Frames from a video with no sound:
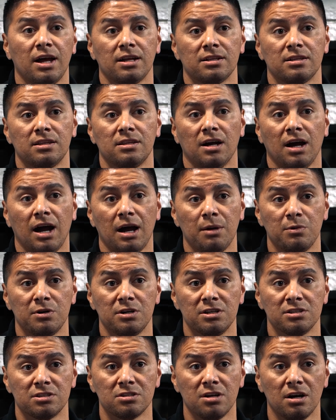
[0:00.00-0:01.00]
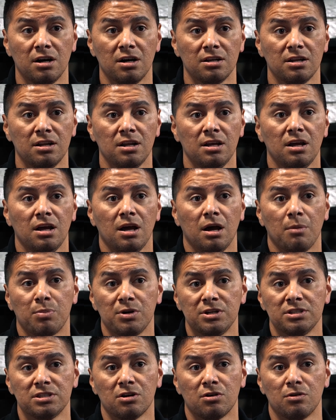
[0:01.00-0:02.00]
that, the hybrid is done,
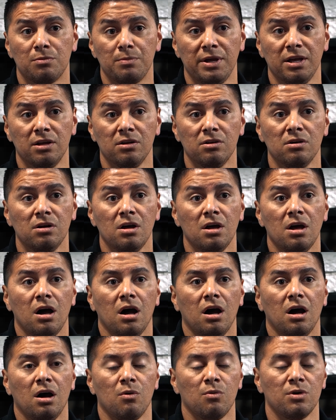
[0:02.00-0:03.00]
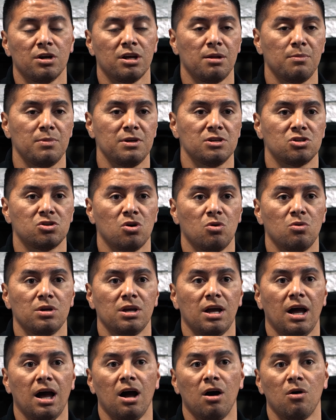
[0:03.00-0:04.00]
printer or mill. Uh, we're going to be
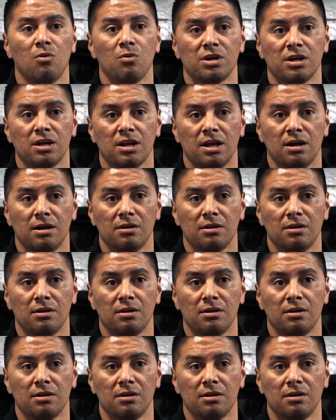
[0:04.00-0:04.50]
showing how we're going